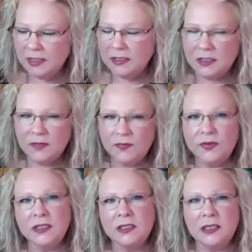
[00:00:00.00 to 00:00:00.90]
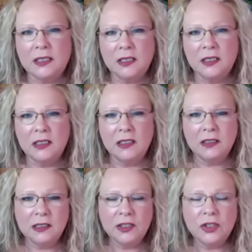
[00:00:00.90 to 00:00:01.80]
different
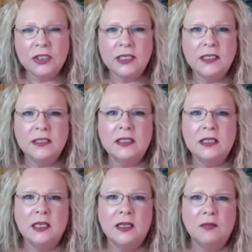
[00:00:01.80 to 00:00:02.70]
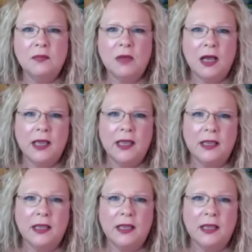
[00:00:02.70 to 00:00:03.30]
energies in my